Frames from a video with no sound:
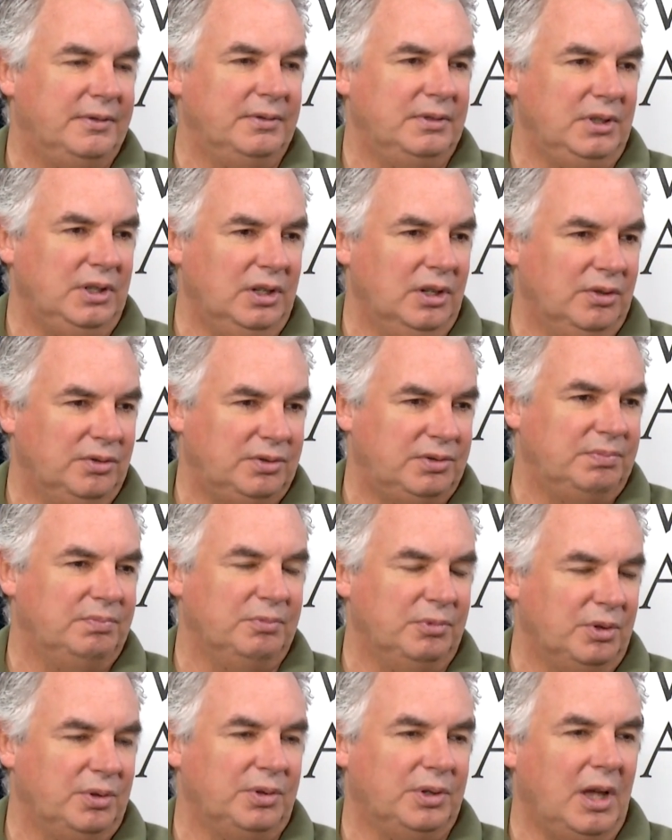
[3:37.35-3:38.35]
you know,
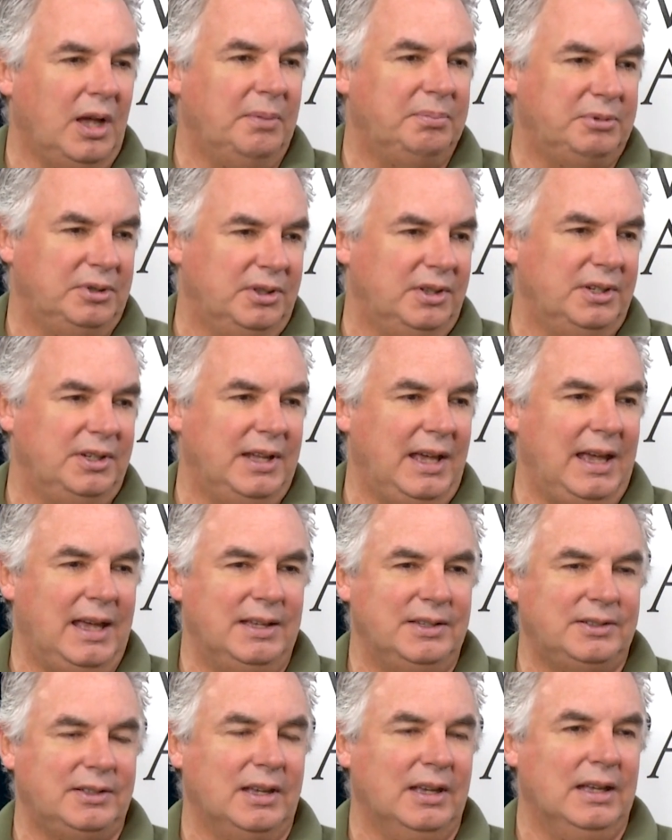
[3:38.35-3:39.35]
were up to the task.